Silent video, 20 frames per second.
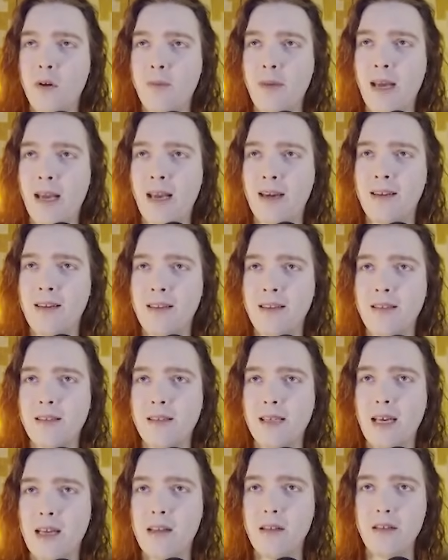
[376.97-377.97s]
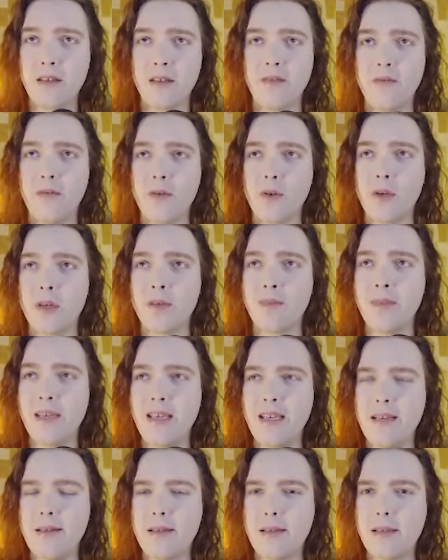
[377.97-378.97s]
and in skeleton form,
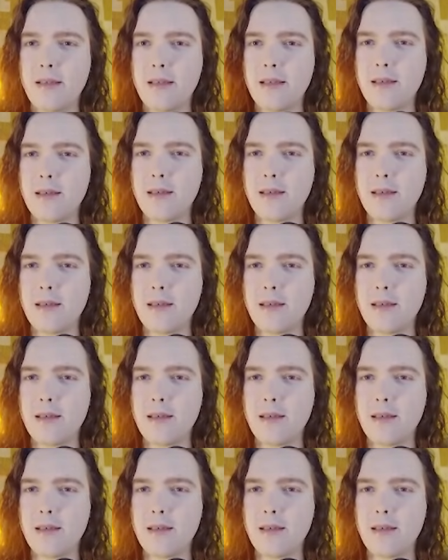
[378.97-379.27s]
is